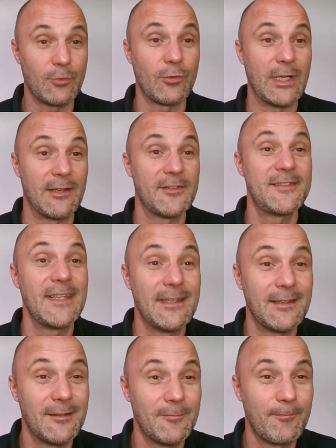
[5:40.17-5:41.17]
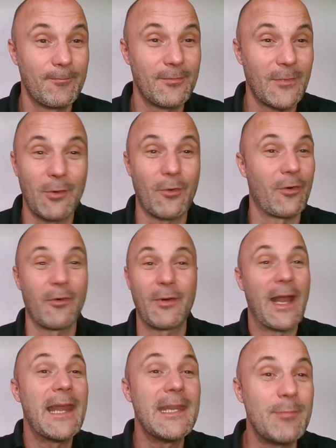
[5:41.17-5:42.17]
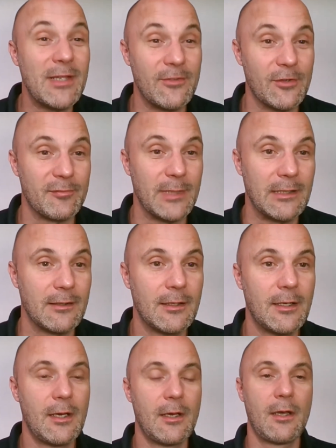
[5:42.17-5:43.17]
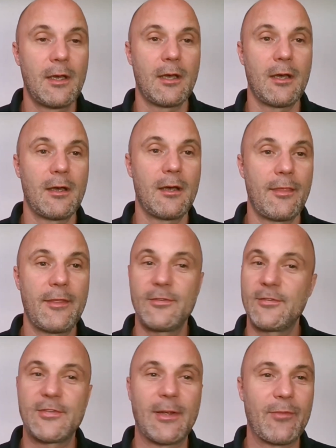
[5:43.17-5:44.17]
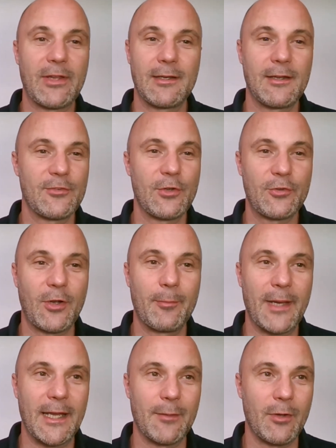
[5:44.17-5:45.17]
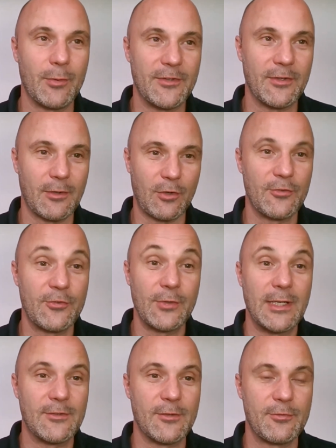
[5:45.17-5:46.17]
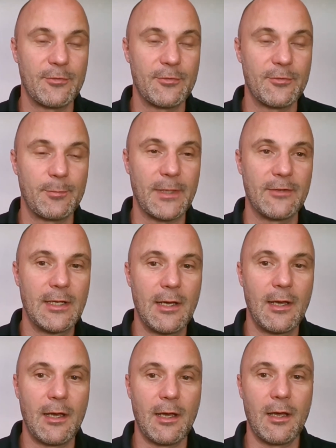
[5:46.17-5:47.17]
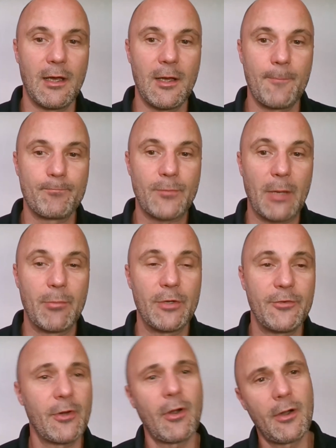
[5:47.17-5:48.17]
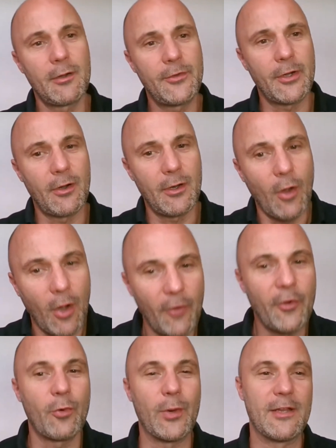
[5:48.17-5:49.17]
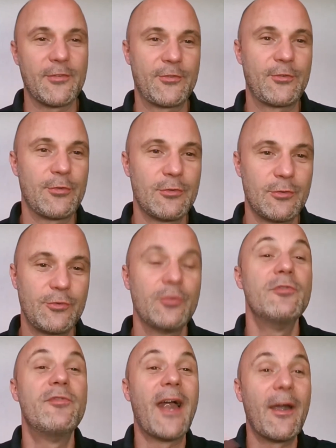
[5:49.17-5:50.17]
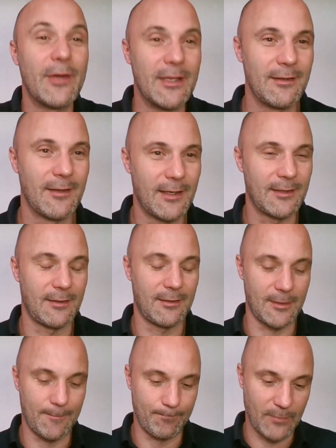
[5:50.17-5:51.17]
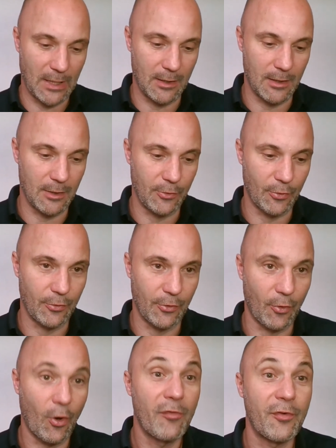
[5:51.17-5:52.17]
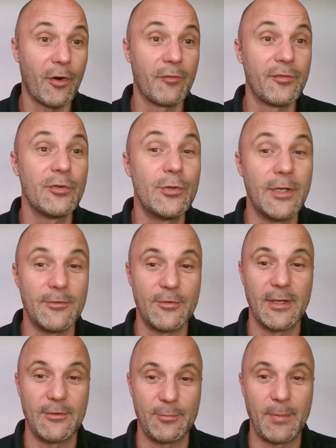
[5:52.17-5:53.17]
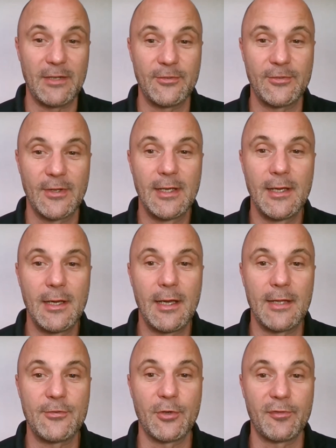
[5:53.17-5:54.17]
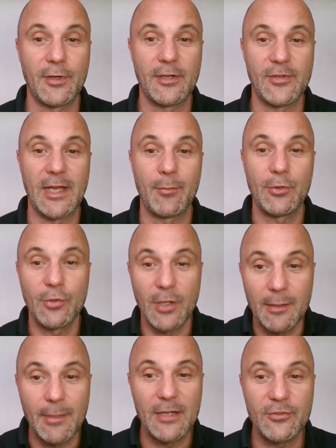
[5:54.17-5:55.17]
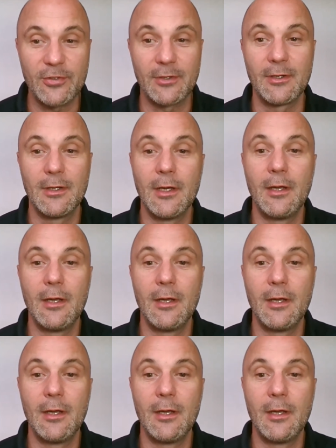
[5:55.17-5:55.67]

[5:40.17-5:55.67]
create a steak or any piece of meat. This is something that is not compatible with the constraints of space. But there are other ways to vary your offer of food in space. And so, for example, you can imagine